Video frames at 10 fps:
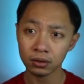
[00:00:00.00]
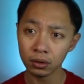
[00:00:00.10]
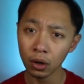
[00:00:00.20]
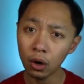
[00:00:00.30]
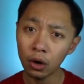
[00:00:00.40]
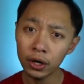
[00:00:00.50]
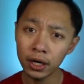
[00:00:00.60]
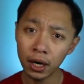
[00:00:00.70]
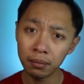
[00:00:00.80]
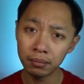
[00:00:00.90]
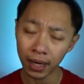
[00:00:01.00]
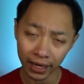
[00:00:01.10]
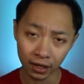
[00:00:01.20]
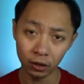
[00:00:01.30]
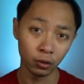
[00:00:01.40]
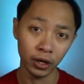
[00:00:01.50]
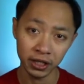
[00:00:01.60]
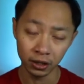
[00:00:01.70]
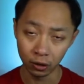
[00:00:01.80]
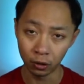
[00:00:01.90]
on um, like a
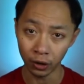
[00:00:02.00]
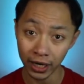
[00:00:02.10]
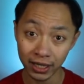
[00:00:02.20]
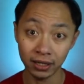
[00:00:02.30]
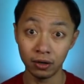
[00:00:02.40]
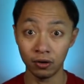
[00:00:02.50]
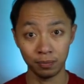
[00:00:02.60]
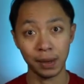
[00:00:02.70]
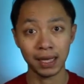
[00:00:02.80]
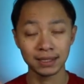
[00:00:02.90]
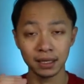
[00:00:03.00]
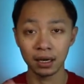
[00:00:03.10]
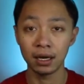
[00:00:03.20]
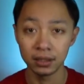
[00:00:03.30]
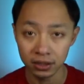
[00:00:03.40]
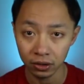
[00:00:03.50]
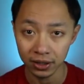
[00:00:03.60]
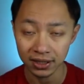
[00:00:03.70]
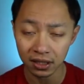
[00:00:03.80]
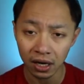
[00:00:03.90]
great gradient of pastel colors on the
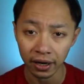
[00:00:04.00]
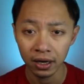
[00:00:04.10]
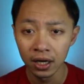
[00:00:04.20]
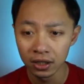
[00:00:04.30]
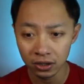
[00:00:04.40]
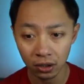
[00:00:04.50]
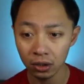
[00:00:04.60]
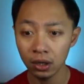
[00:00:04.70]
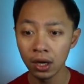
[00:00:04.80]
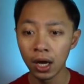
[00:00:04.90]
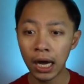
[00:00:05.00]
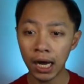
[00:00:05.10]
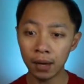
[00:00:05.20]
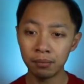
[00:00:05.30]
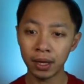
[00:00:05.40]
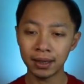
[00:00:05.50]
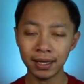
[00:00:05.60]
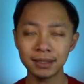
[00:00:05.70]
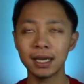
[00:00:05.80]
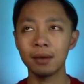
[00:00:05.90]
sky. So um, at
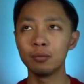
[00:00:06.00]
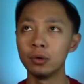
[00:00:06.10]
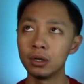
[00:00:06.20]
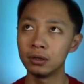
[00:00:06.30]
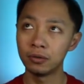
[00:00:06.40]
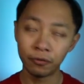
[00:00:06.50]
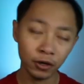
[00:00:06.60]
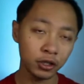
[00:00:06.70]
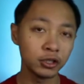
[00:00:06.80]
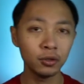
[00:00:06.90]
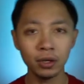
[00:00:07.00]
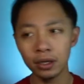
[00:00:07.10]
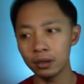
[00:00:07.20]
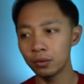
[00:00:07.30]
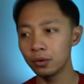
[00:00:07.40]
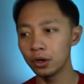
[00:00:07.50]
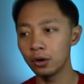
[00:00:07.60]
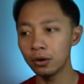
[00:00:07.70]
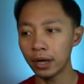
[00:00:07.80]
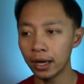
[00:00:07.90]
that time we were finished shooting, you
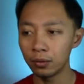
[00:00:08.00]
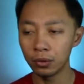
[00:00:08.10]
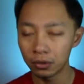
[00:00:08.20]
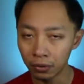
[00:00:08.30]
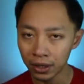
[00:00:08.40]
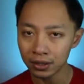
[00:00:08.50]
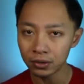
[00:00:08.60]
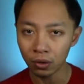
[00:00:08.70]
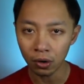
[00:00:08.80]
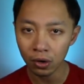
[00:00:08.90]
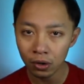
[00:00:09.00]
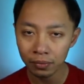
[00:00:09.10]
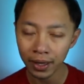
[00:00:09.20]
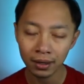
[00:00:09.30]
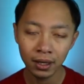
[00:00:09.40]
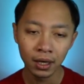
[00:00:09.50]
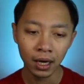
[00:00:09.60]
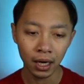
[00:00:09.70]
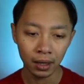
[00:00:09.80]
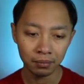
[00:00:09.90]
know, and we were ready to go home, and
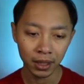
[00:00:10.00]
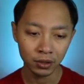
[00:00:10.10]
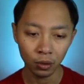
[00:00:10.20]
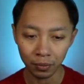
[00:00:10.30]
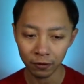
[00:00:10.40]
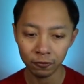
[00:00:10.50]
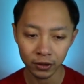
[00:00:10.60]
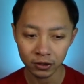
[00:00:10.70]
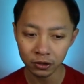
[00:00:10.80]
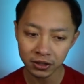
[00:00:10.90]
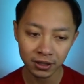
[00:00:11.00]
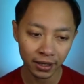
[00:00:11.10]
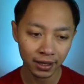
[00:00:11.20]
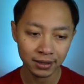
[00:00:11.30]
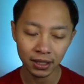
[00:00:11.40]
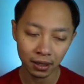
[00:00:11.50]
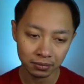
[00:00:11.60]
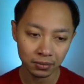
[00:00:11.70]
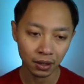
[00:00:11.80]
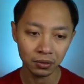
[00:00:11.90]
um, I told my friend Tristan at that
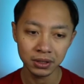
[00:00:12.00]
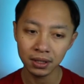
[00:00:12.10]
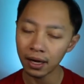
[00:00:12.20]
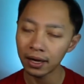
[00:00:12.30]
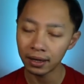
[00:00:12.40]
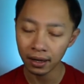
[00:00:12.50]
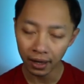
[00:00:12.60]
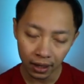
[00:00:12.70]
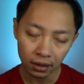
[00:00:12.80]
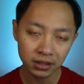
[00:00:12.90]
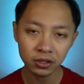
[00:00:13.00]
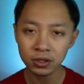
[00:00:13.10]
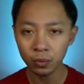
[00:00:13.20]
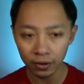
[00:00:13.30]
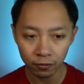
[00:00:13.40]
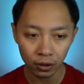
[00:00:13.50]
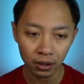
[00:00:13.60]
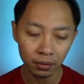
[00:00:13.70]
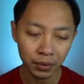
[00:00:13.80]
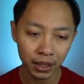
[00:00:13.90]
time, I was like, hey, let's just wait for a
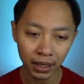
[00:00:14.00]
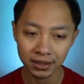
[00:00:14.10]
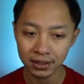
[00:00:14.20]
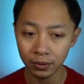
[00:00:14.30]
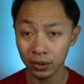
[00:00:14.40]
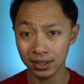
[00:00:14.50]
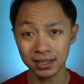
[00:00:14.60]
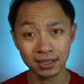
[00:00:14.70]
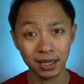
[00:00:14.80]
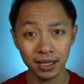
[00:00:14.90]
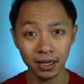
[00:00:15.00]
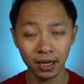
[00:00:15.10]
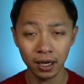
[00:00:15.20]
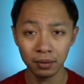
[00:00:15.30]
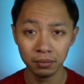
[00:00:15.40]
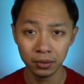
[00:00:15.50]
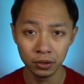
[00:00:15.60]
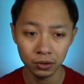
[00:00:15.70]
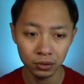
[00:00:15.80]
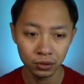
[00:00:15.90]
little bit and see what the sky um,
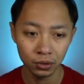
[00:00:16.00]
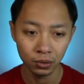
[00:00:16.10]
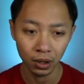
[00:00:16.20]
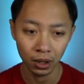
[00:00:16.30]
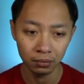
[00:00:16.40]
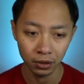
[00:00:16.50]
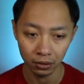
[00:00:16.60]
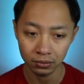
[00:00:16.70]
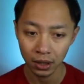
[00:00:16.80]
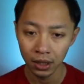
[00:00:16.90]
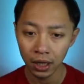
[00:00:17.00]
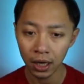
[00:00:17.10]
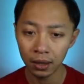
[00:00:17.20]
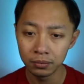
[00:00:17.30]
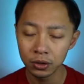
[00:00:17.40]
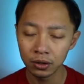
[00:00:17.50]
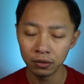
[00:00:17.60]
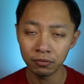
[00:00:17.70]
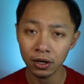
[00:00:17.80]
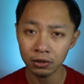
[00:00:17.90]
do to, um, you know, um, to the
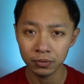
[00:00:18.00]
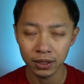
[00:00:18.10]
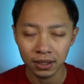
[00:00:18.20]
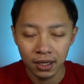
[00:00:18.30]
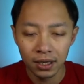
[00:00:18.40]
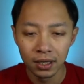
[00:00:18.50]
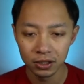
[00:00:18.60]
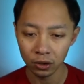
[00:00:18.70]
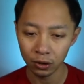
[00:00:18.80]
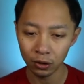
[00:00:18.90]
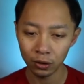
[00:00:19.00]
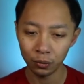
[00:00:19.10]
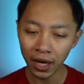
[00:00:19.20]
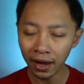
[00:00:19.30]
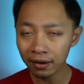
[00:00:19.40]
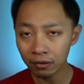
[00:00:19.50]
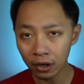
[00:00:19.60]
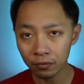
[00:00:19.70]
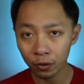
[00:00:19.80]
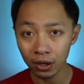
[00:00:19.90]
environment. So we hang
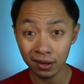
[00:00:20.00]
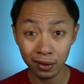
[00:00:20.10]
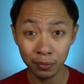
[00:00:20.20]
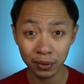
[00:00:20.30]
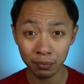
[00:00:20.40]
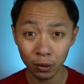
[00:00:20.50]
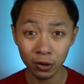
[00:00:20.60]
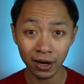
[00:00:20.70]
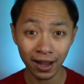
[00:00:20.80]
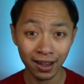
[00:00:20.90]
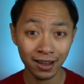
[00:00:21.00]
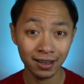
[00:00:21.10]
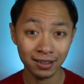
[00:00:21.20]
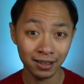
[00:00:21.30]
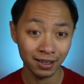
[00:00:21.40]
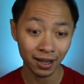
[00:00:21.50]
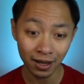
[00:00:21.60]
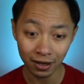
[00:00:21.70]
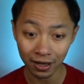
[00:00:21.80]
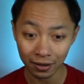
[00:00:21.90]
around for a little bit more, and
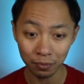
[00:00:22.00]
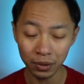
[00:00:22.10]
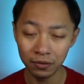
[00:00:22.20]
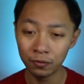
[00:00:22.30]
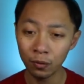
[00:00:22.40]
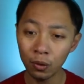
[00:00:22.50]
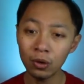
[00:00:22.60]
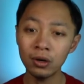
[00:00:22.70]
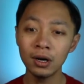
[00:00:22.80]
yeah, like before